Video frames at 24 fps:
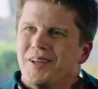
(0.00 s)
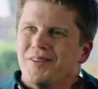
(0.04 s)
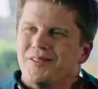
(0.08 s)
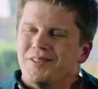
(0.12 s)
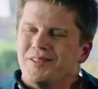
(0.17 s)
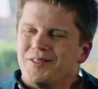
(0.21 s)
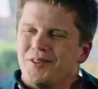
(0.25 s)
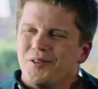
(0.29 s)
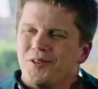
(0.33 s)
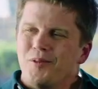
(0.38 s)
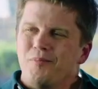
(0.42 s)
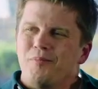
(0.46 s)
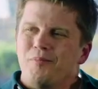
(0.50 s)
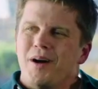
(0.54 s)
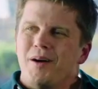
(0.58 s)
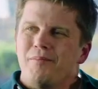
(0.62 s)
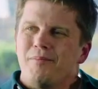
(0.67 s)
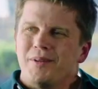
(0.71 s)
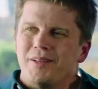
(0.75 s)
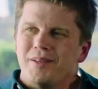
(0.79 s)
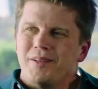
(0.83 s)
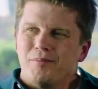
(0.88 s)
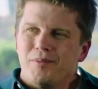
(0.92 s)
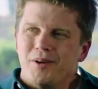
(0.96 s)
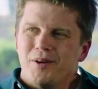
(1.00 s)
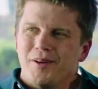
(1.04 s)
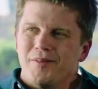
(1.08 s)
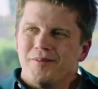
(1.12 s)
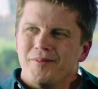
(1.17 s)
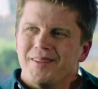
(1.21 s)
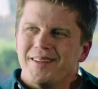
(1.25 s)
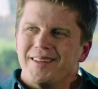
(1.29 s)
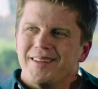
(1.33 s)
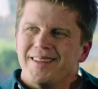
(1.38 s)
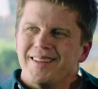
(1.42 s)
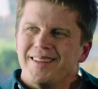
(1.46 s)
it was through the puppet
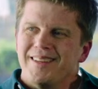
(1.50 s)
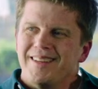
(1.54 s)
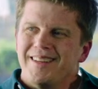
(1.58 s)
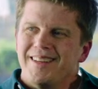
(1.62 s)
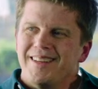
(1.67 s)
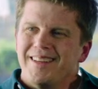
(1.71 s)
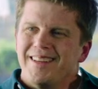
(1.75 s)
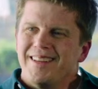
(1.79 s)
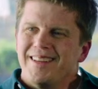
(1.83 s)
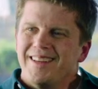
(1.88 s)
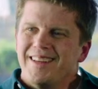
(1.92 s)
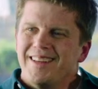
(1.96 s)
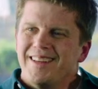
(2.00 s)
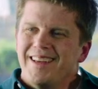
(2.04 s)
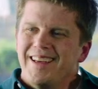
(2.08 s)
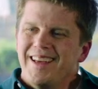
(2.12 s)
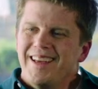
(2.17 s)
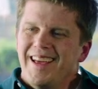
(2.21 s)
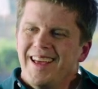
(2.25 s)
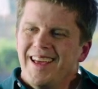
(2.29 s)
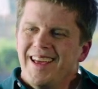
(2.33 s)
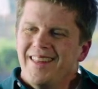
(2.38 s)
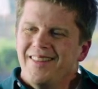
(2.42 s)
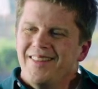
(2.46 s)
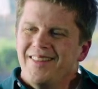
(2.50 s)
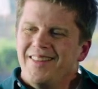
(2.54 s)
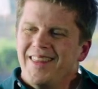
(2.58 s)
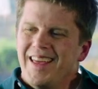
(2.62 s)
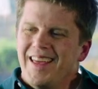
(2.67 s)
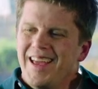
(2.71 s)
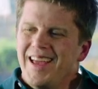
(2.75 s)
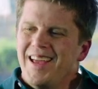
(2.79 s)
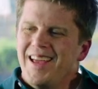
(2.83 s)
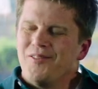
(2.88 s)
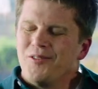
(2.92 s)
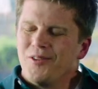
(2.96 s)
department. Uh huh. And
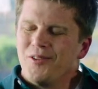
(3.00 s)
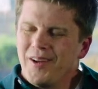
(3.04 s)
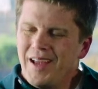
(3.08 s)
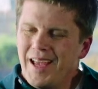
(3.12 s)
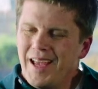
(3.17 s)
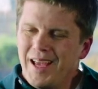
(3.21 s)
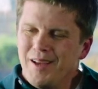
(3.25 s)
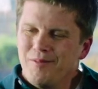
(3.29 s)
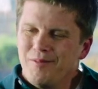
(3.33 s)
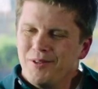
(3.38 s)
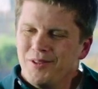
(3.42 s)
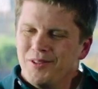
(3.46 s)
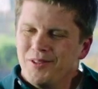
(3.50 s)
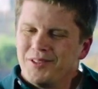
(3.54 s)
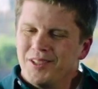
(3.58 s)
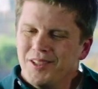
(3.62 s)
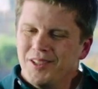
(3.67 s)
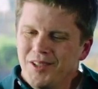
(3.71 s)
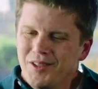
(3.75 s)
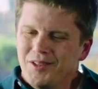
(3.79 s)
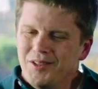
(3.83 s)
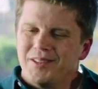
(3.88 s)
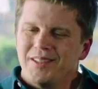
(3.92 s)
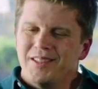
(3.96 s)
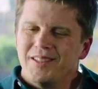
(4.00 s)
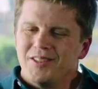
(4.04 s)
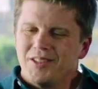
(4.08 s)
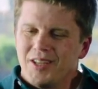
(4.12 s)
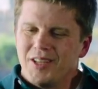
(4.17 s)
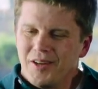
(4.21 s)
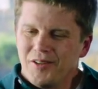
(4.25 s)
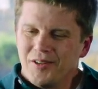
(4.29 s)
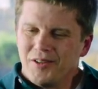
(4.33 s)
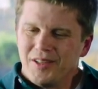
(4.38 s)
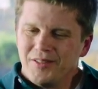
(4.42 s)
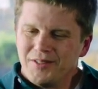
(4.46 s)
they were able to using
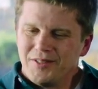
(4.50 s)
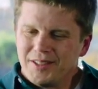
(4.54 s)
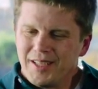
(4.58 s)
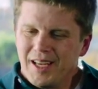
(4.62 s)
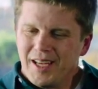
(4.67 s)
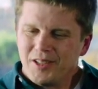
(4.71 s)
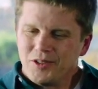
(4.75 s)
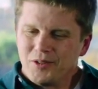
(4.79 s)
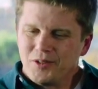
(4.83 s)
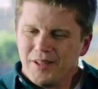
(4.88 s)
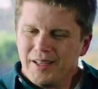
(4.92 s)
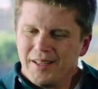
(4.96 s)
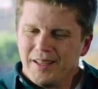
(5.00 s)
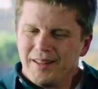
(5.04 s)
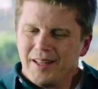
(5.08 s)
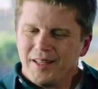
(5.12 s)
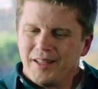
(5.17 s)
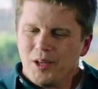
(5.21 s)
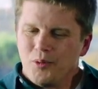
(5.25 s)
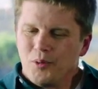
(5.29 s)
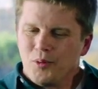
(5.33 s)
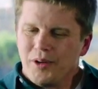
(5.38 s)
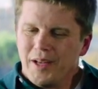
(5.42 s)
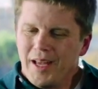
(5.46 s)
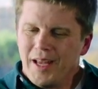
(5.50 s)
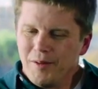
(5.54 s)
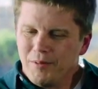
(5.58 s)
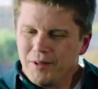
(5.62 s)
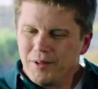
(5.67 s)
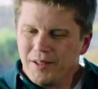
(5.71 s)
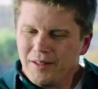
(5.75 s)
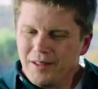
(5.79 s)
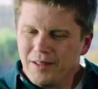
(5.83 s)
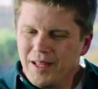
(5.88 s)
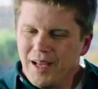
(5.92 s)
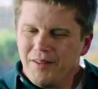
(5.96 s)
generative scheduling that they were able
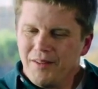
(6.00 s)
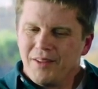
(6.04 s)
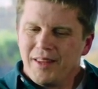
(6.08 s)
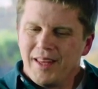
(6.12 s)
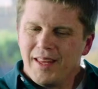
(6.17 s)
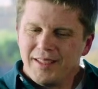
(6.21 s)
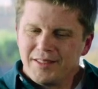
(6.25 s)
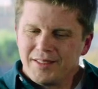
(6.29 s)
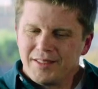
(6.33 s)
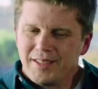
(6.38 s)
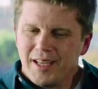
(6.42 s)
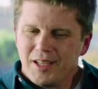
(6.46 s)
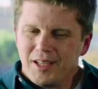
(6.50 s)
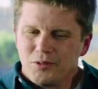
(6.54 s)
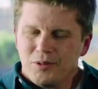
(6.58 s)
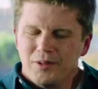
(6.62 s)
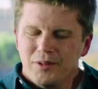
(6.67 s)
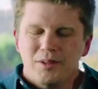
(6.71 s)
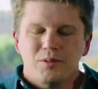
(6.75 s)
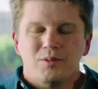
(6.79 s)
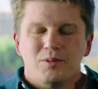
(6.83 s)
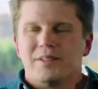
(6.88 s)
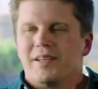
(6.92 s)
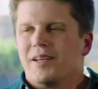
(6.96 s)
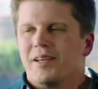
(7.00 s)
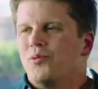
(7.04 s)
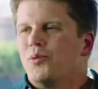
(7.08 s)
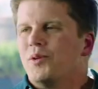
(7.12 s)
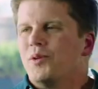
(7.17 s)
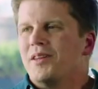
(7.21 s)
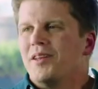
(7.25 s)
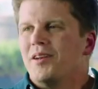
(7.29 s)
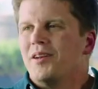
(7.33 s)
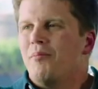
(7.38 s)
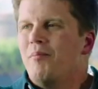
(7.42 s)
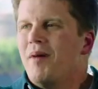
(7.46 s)
to level that schedule. It was like
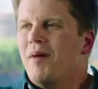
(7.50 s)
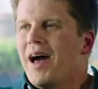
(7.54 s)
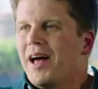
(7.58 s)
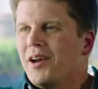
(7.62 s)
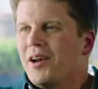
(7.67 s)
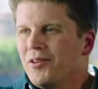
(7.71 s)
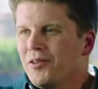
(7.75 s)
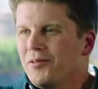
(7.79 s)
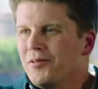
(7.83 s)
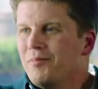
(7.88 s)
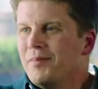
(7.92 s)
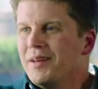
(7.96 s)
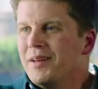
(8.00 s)
within a matter of